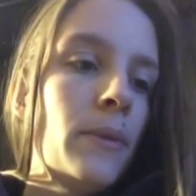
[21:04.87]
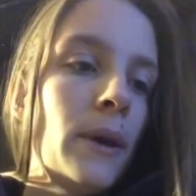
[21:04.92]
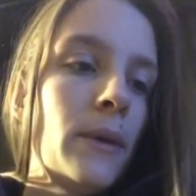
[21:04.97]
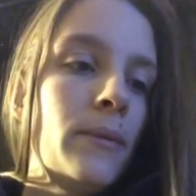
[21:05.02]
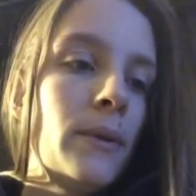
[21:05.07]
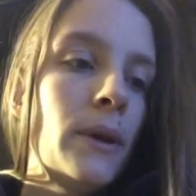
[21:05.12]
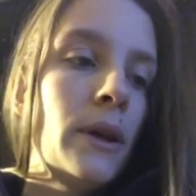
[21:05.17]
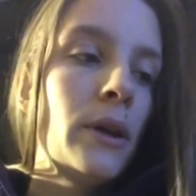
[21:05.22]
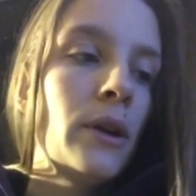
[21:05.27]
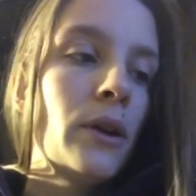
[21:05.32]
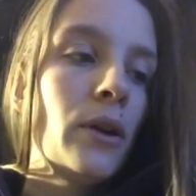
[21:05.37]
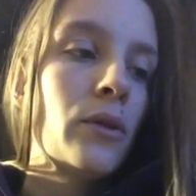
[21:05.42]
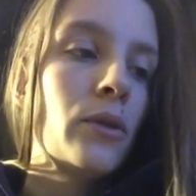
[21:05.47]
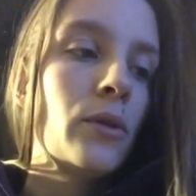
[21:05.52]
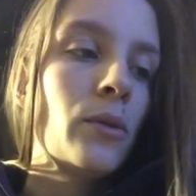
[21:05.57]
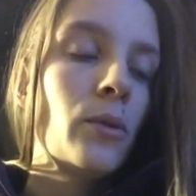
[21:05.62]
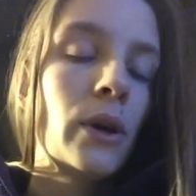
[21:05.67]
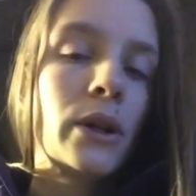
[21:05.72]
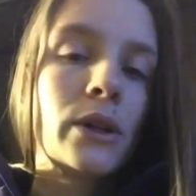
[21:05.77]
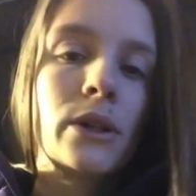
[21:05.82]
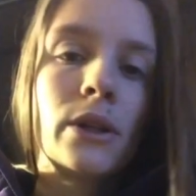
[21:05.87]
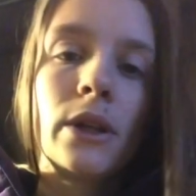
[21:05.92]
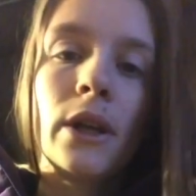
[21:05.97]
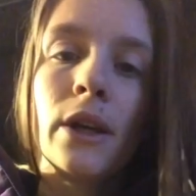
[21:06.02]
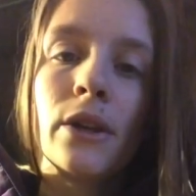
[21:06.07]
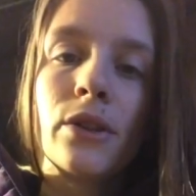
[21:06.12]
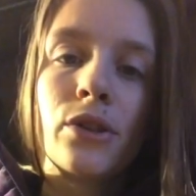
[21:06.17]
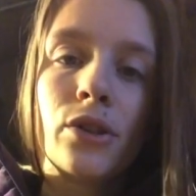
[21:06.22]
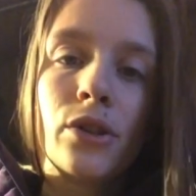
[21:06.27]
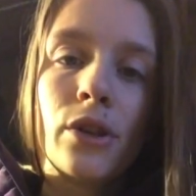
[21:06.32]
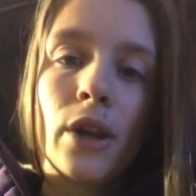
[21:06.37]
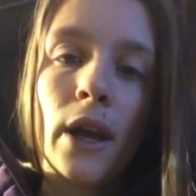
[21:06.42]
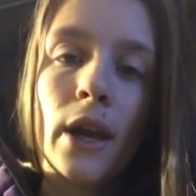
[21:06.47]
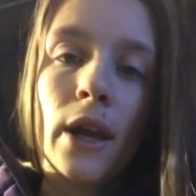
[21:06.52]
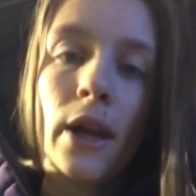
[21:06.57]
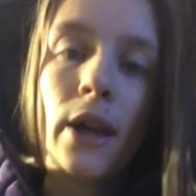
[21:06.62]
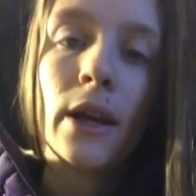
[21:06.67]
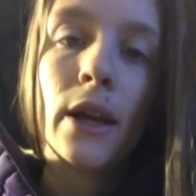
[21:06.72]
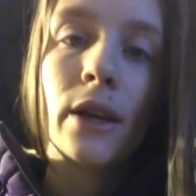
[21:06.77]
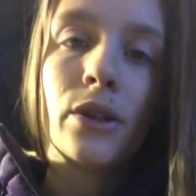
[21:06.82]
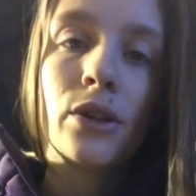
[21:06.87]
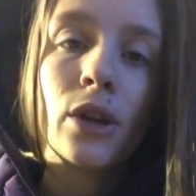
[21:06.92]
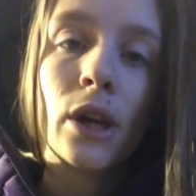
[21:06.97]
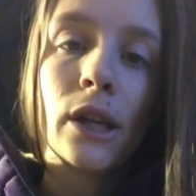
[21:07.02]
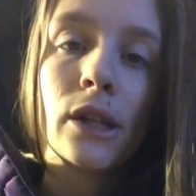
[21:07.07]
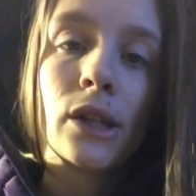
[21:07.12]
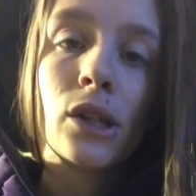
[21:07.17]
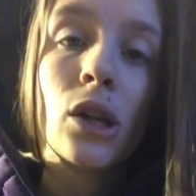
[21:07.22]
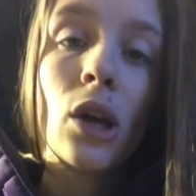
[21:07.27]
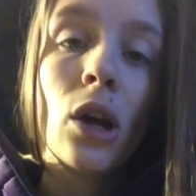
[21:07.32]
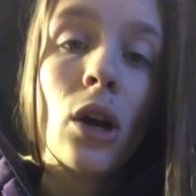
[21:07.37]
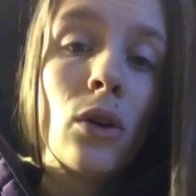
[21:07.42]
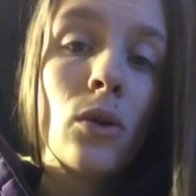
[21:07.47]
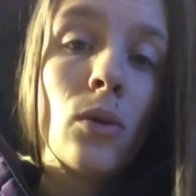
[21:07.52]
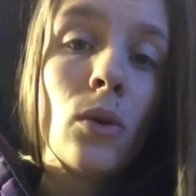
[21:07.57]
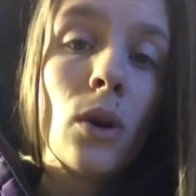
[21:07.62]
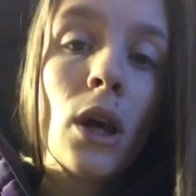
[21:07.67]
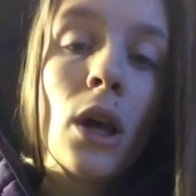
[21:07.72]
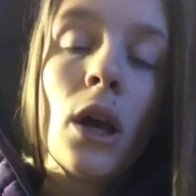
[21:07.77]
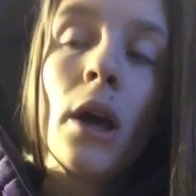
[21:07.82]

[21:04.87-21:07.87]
Babe didn't go to work yesterday, and as you guys know,